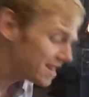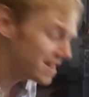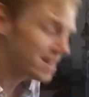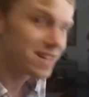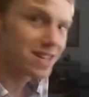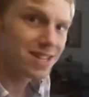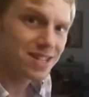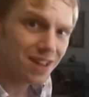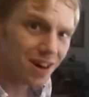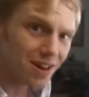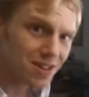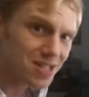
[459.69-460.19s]

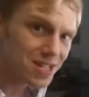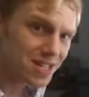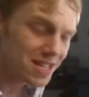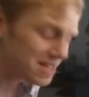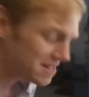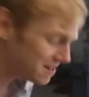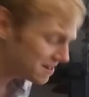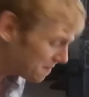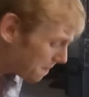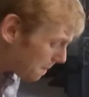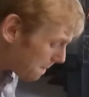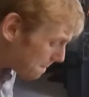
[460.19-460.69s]
It
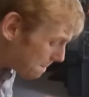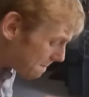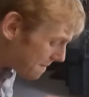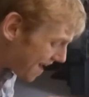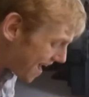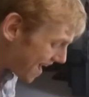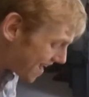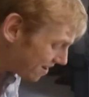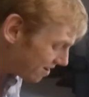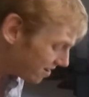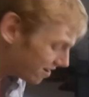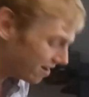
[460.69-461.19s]
doesn't
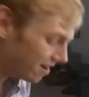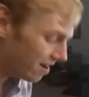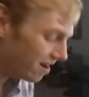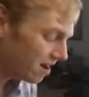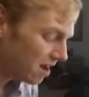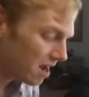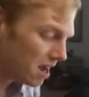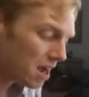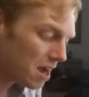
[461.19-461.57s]
matter.